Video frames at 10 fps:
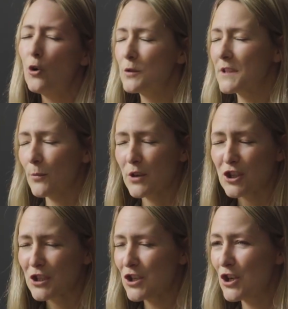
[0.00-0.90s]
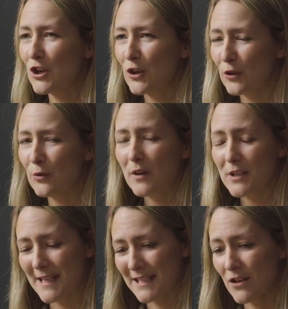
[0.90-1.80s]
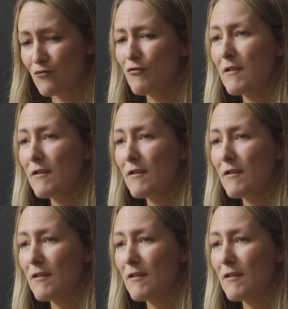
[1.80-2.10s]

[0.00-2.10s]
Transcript: Also, we just knew, because it's in a